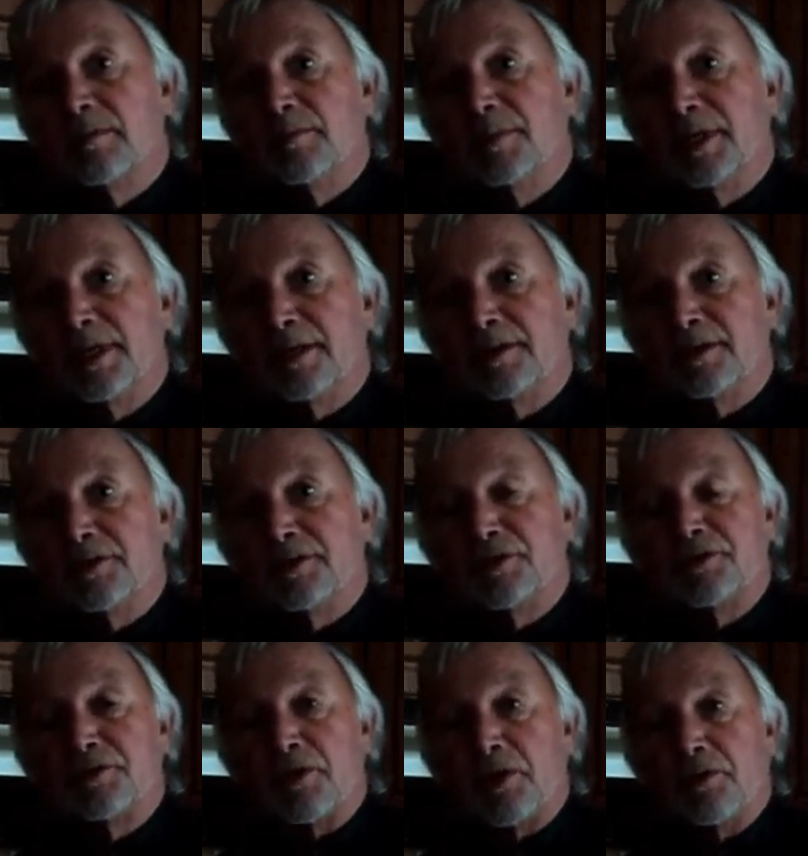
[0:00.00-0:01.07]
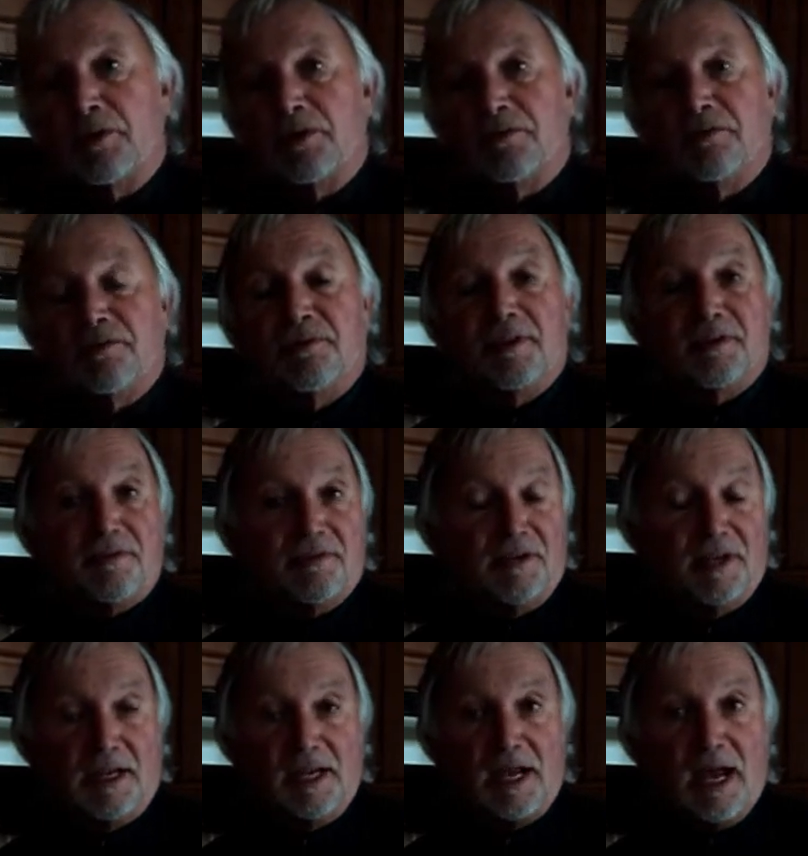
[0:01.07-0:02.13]
But at the stroke of
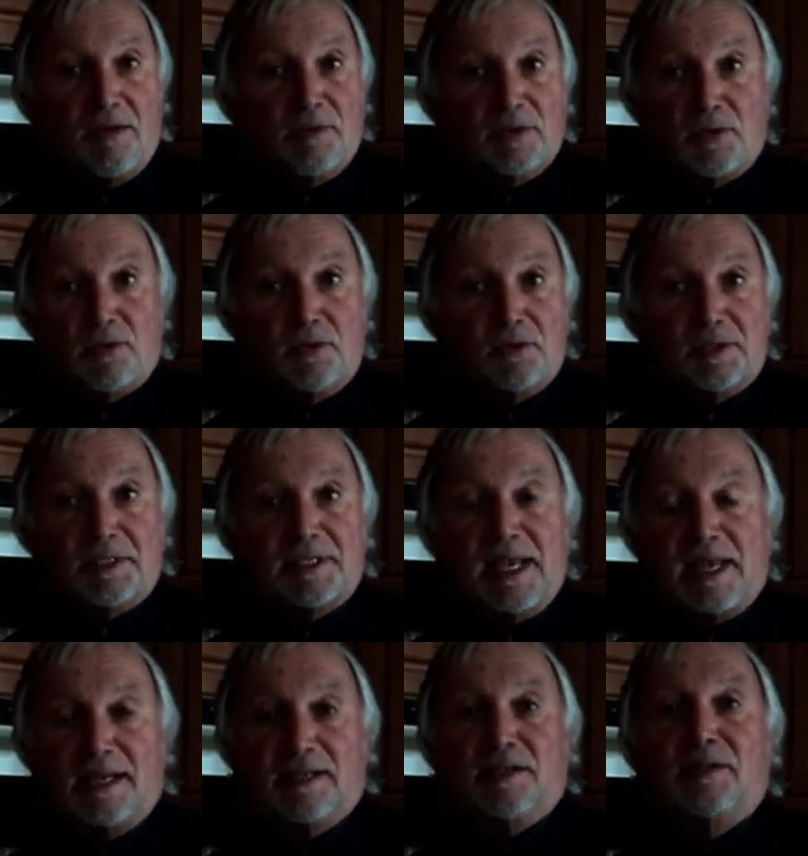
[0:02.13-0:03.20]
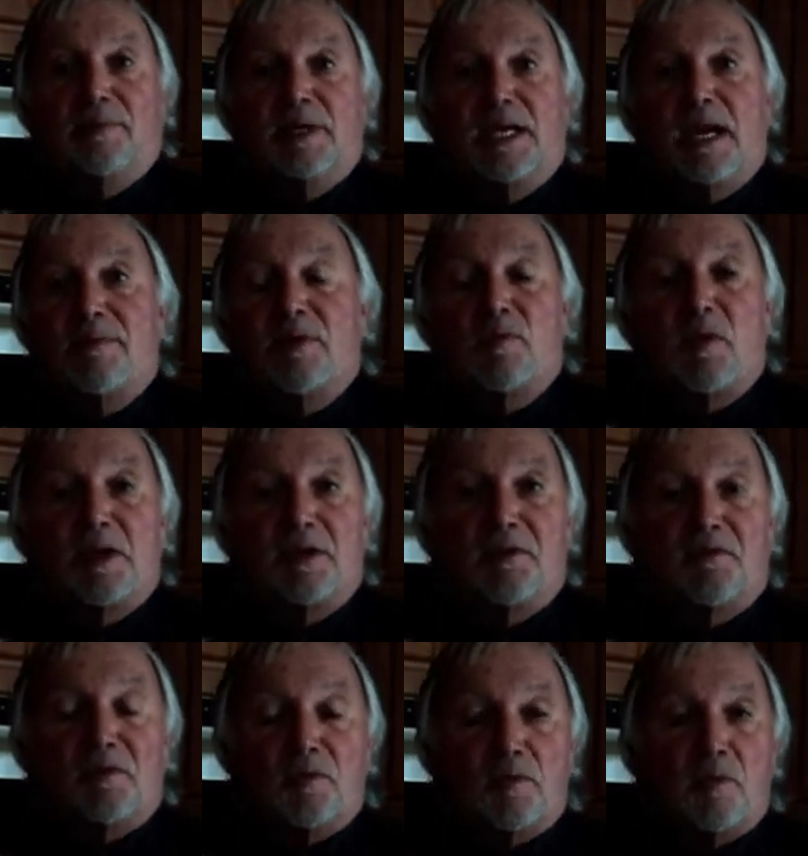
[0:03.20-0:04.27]
50, I was all set to become a
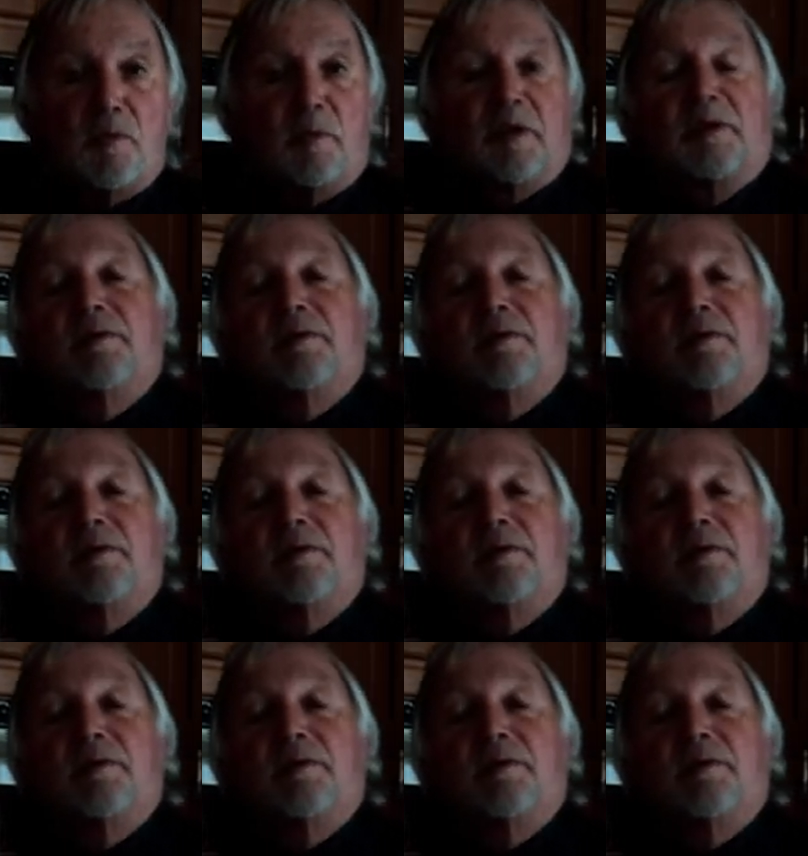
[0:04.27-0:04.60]
wonderful woman.